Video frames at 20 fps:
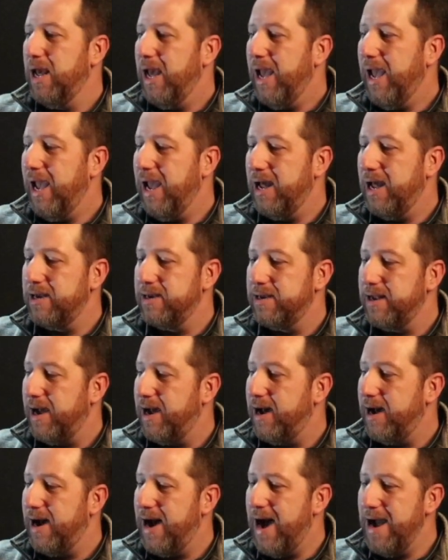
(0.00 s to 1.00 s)
And
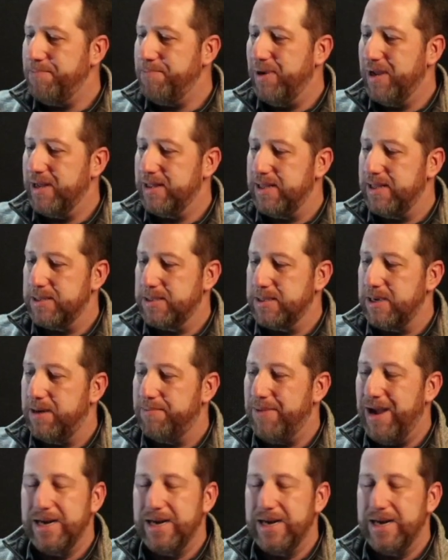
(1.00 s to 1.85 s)
I picked this up,